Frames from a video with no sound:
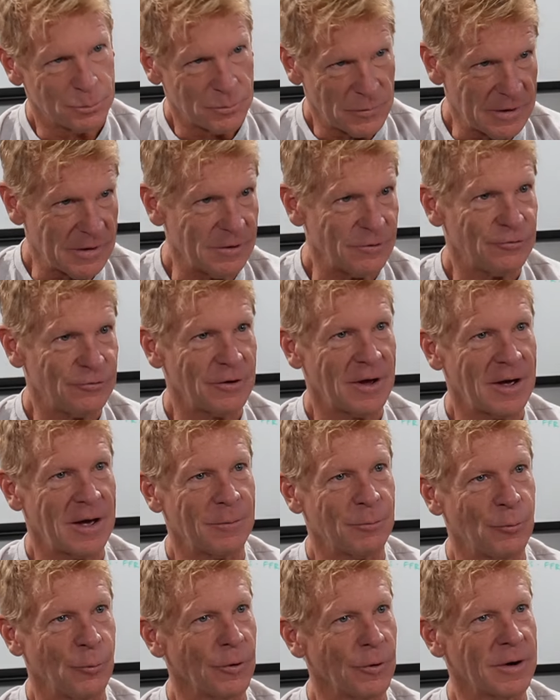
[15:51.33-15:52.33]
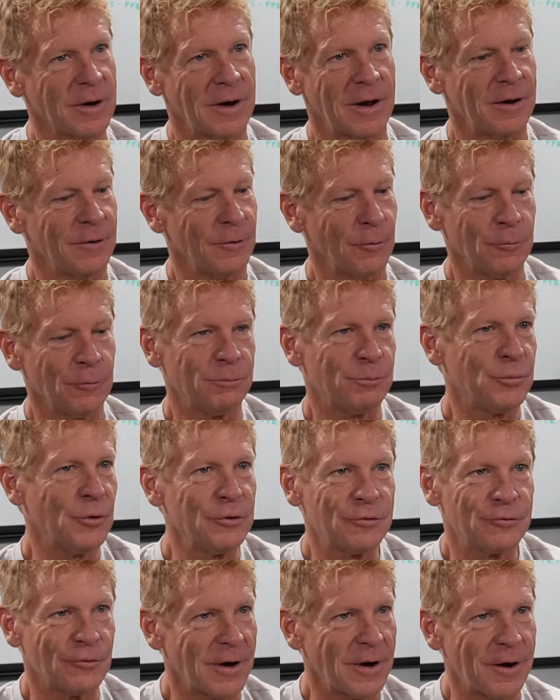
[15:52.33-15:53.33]
in his shop, working on an old
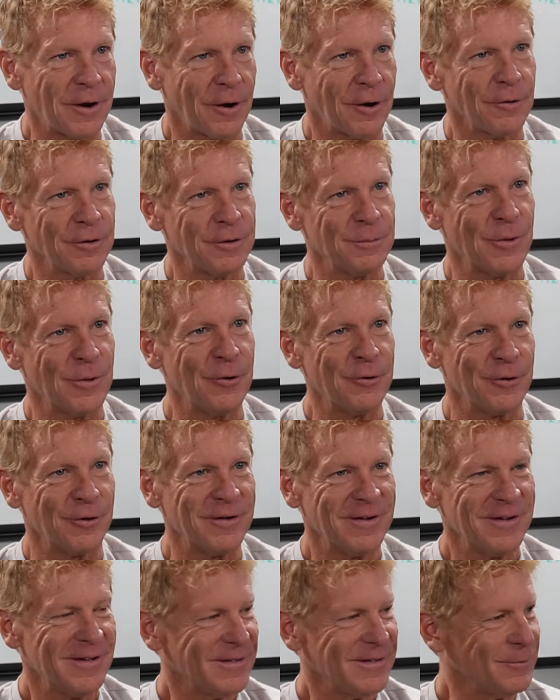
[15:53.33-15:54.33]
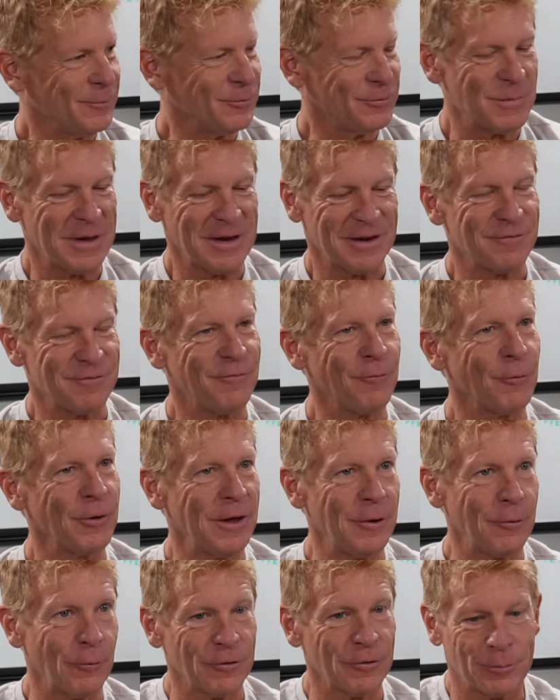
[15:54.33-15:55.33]
pushrod Harley motor that was making
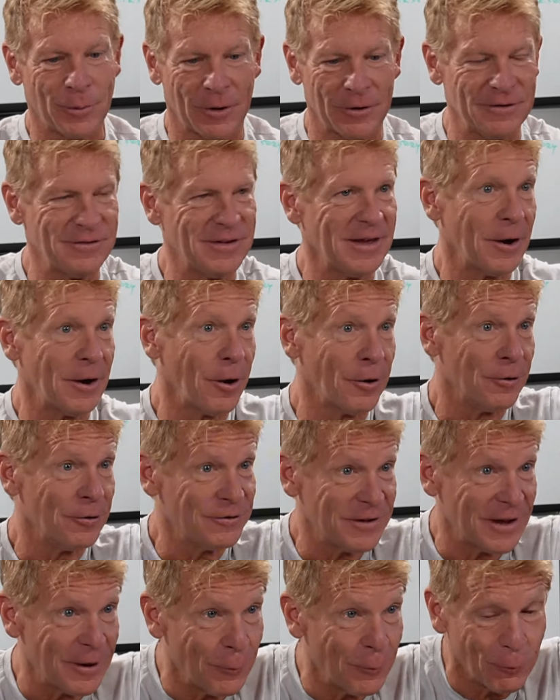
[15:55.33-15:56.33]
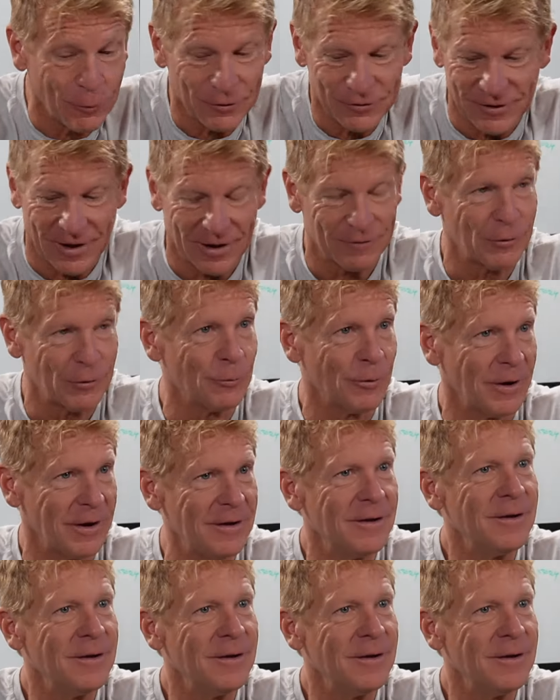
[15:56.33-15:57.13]
48 horsepower, and he's getting 110 horse out of it, right?